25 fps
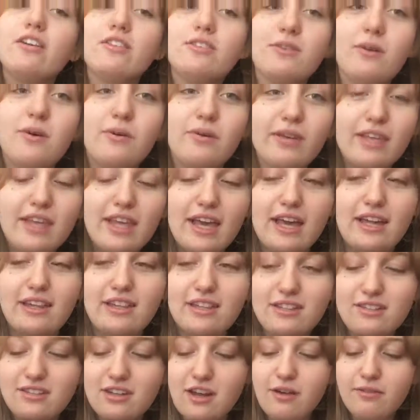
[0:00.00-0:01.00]
So yeah,
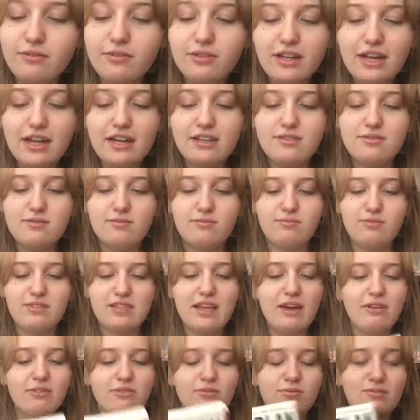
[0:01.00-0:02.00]
this novel has
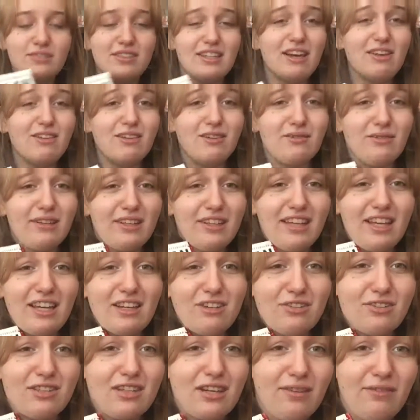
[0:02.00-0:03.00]
sound sounded really
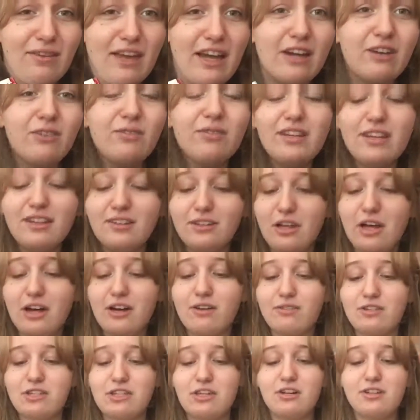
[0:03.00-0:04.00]
interesting to me. I don't read a lot
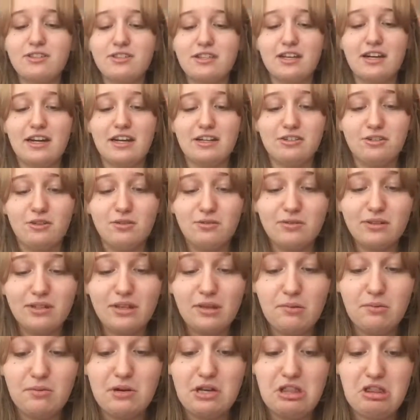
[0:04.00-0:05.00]
of adults and I don't
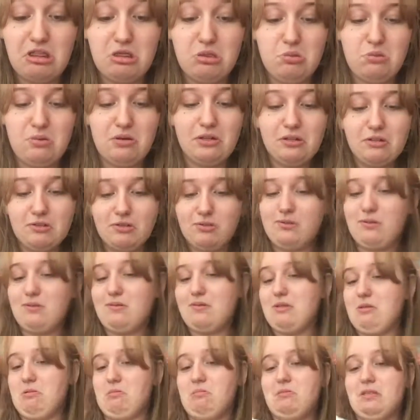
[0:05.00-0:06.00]
really read thrillers, so I
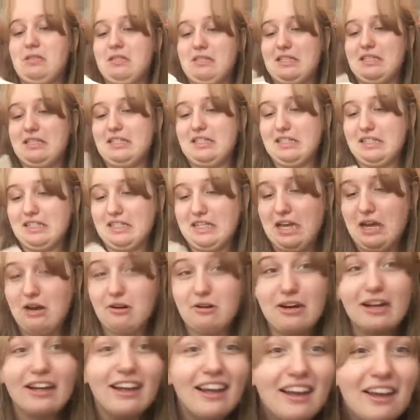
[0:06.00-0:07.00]
really hope this isn't
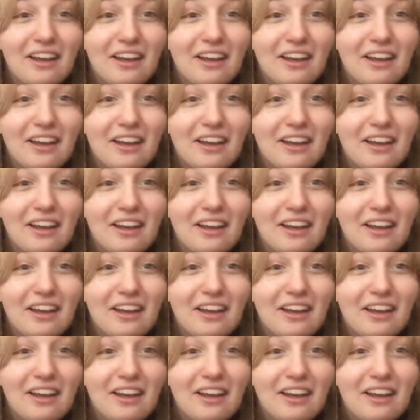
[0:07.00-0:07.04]
scary.